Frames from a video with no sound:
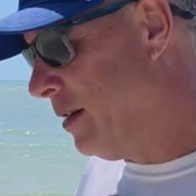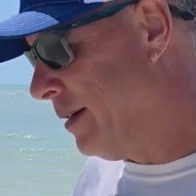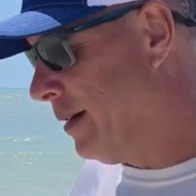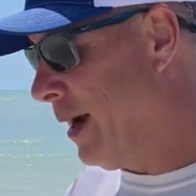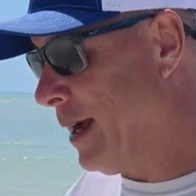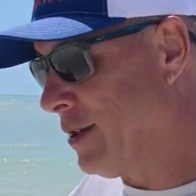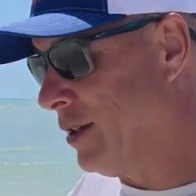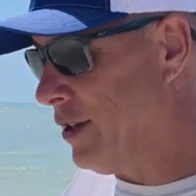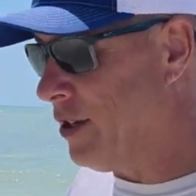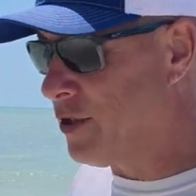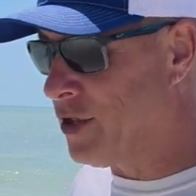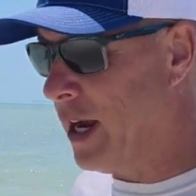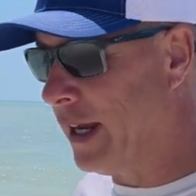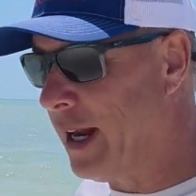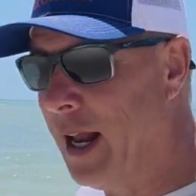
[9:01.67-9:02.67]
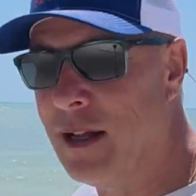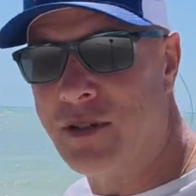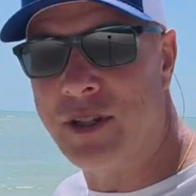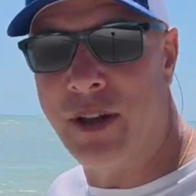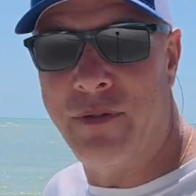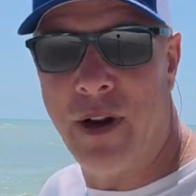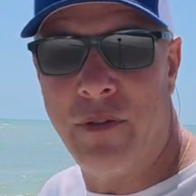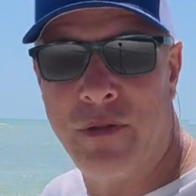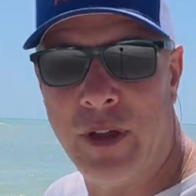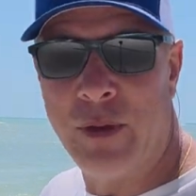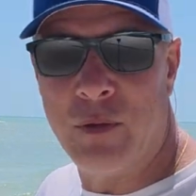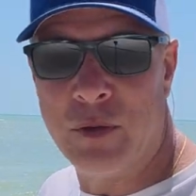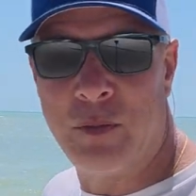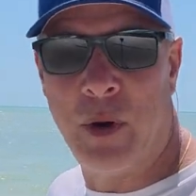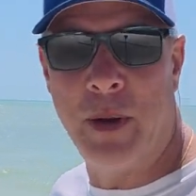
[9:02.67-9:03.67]
or actually just check it out, see if
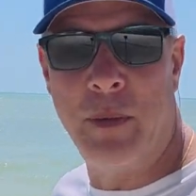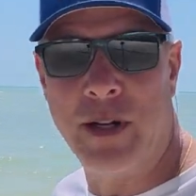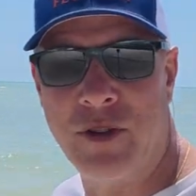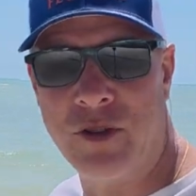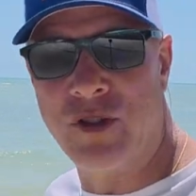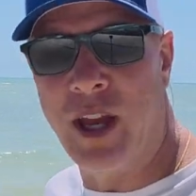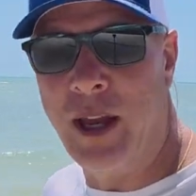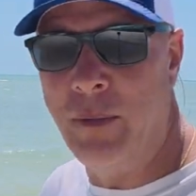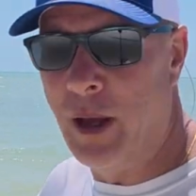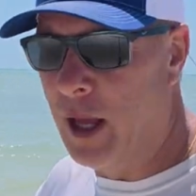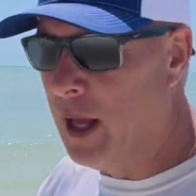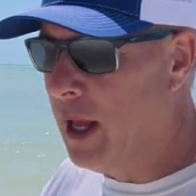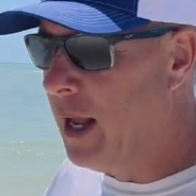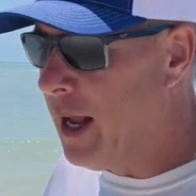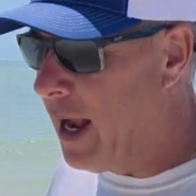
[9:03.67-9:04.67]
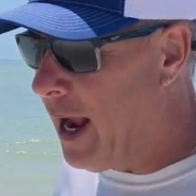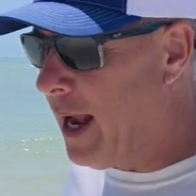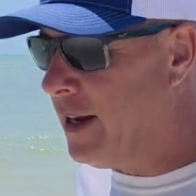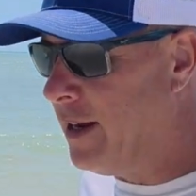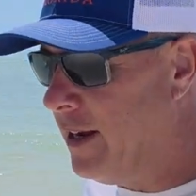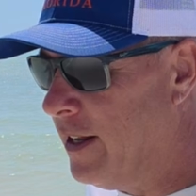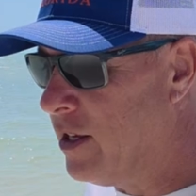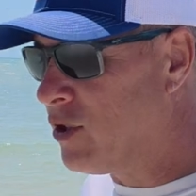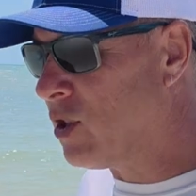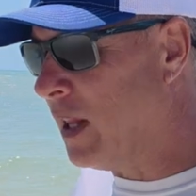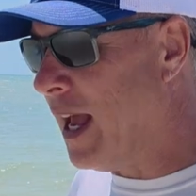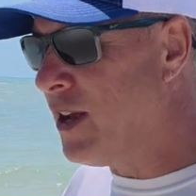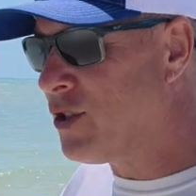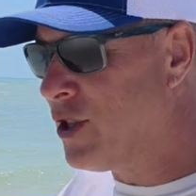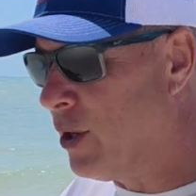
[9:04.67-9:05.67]
everything was pretty much the same. And it is.
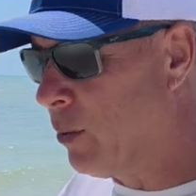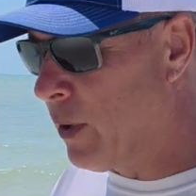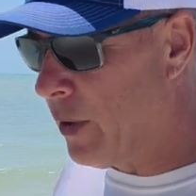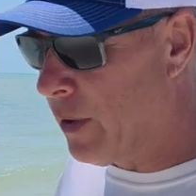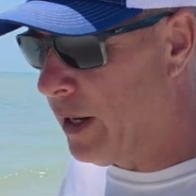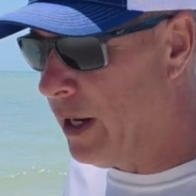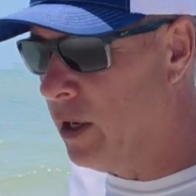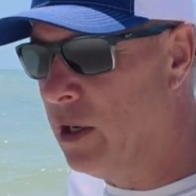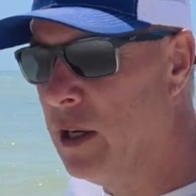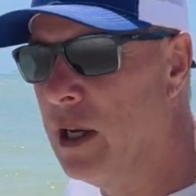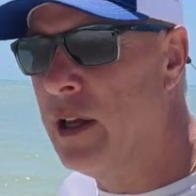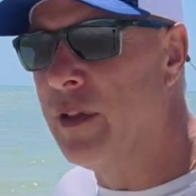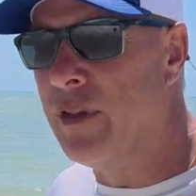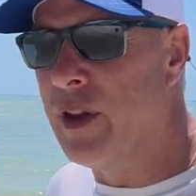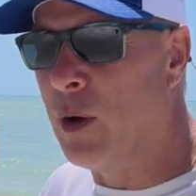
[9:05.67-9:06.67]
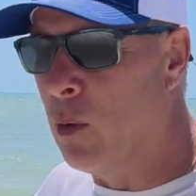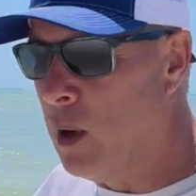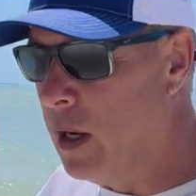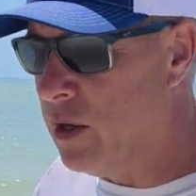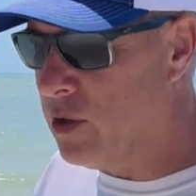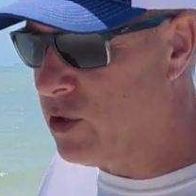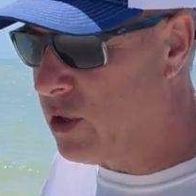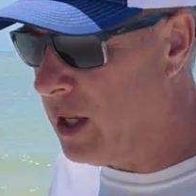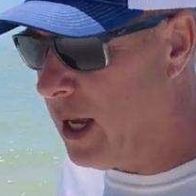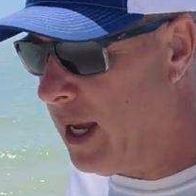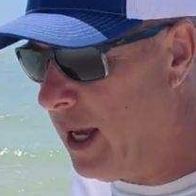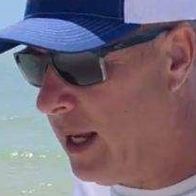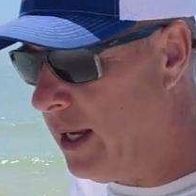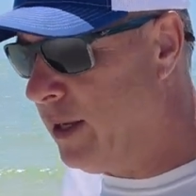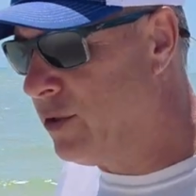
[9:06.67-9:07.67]
Last year we were here, there was
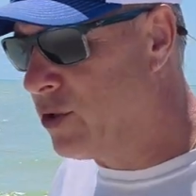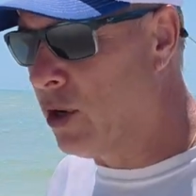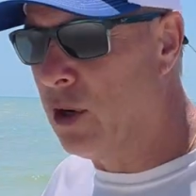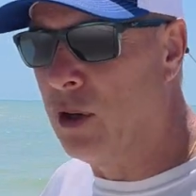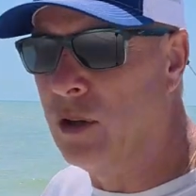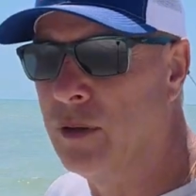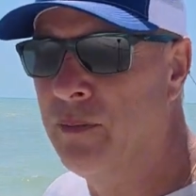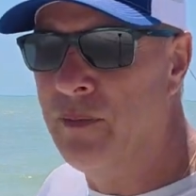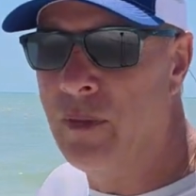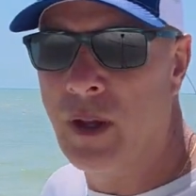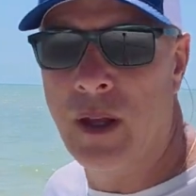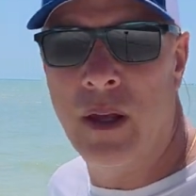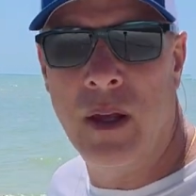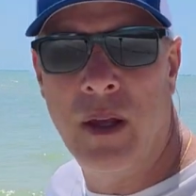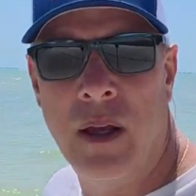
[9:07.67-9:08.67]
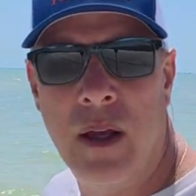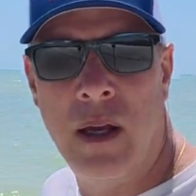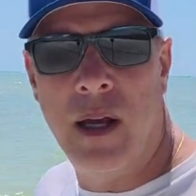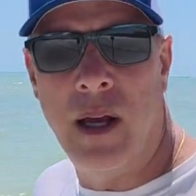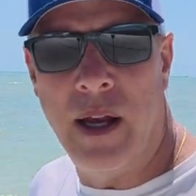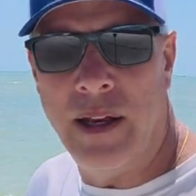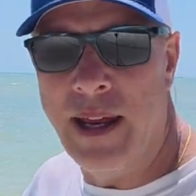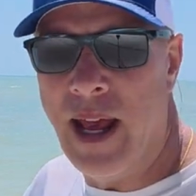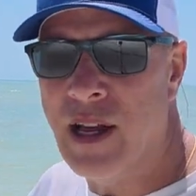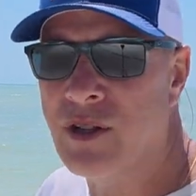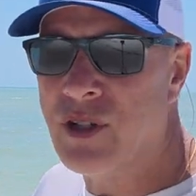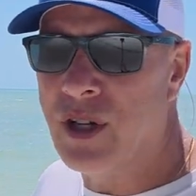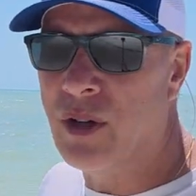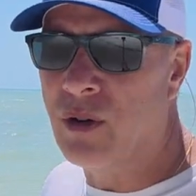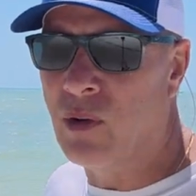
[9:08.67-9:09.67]
a turtle
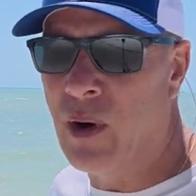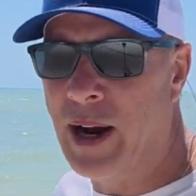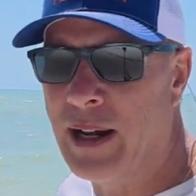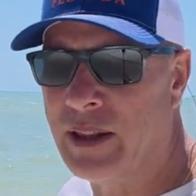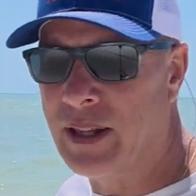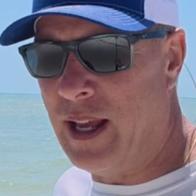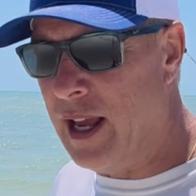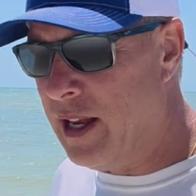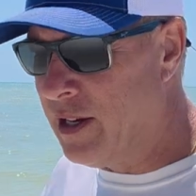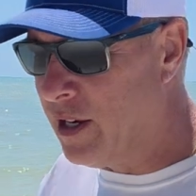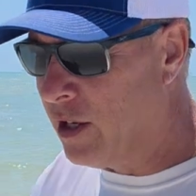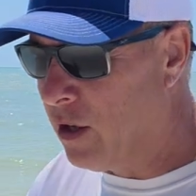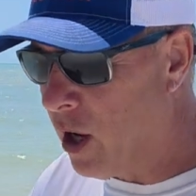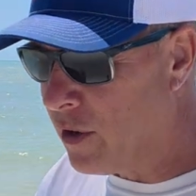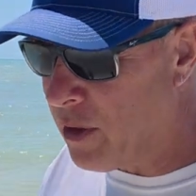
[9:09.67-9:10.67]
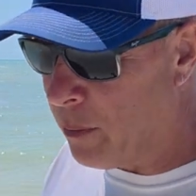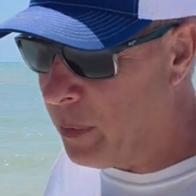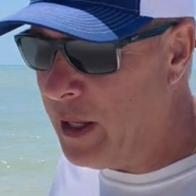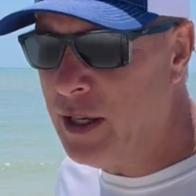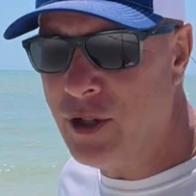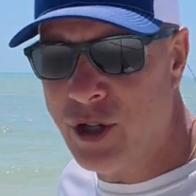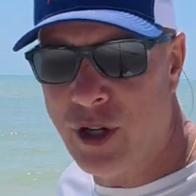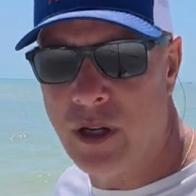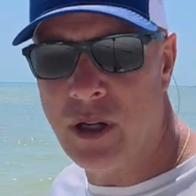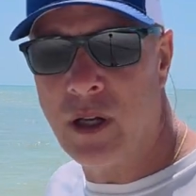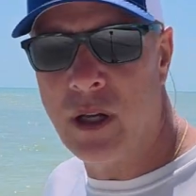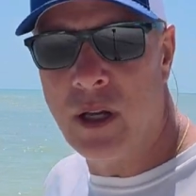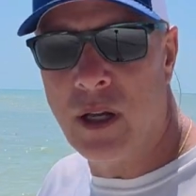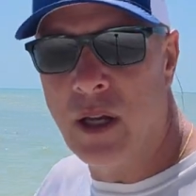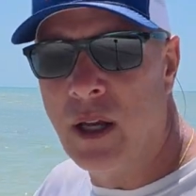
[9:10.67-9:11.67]
nest right at the end here on the beach.
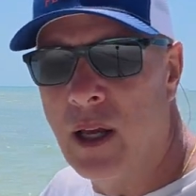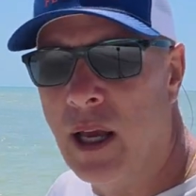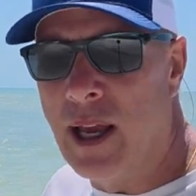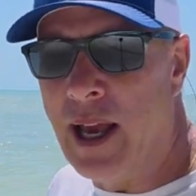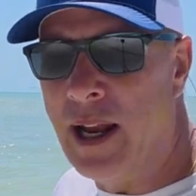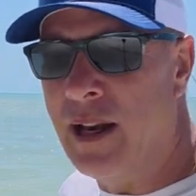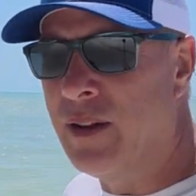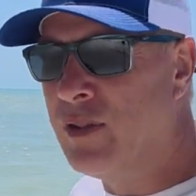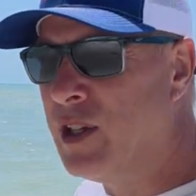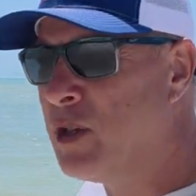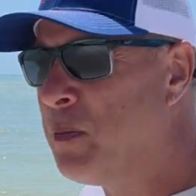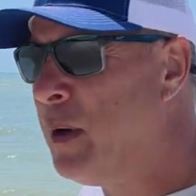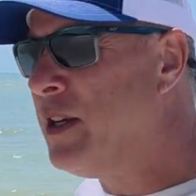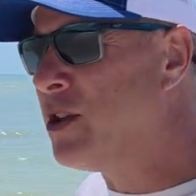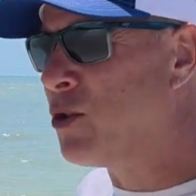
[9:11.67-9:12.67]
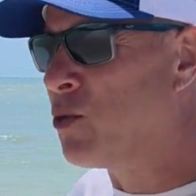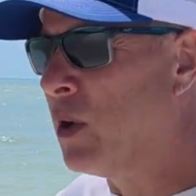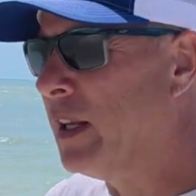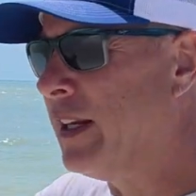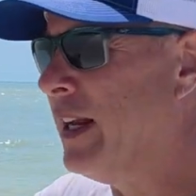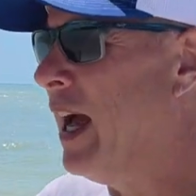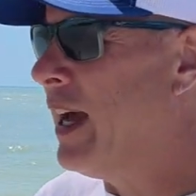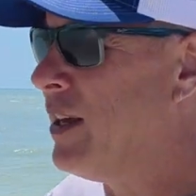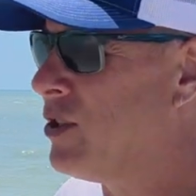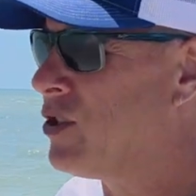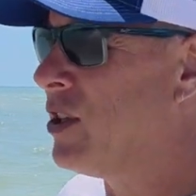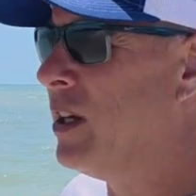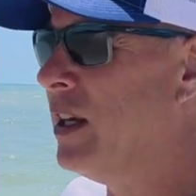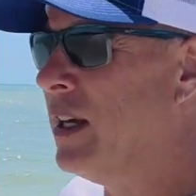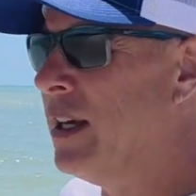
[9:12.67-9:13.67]
And this beach is really
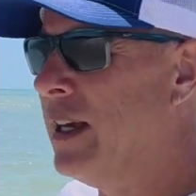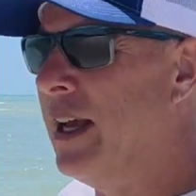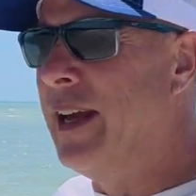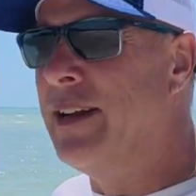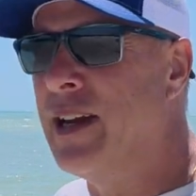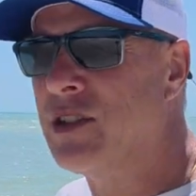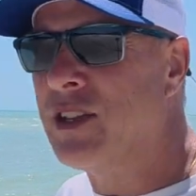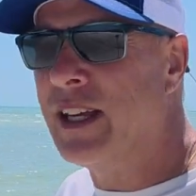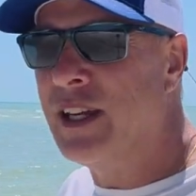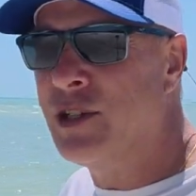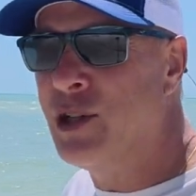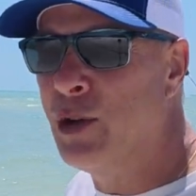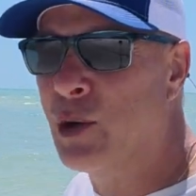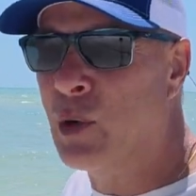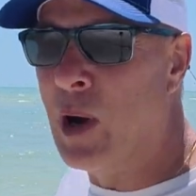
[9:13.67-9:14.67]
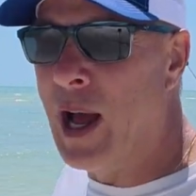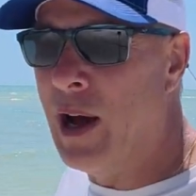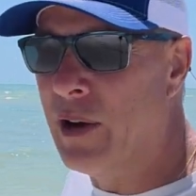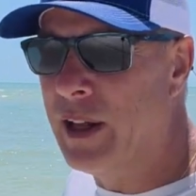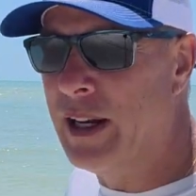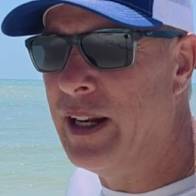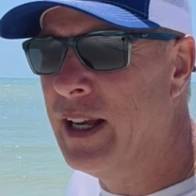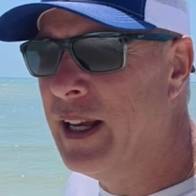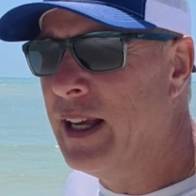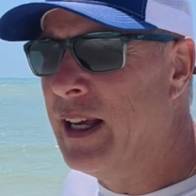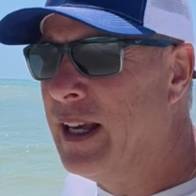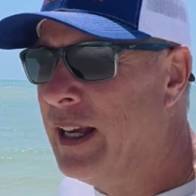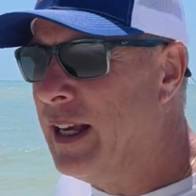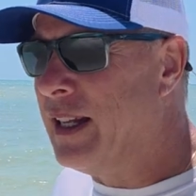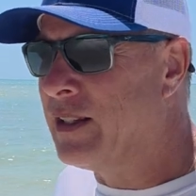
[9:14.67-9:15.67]
nice. It doesn't get too crowded.
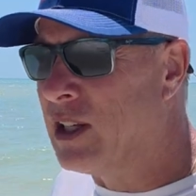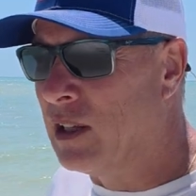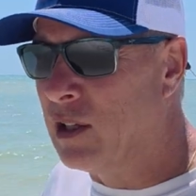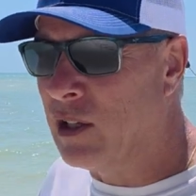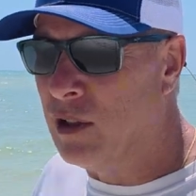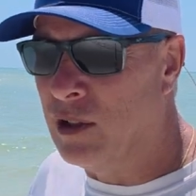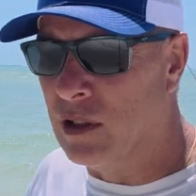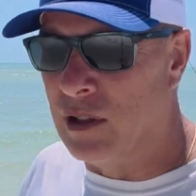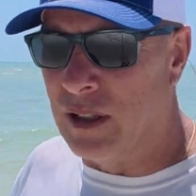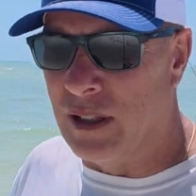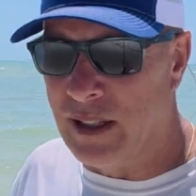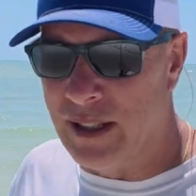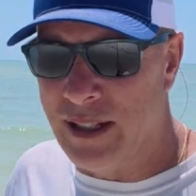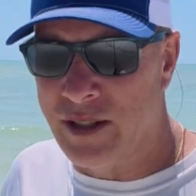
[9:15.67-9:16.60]
It's a little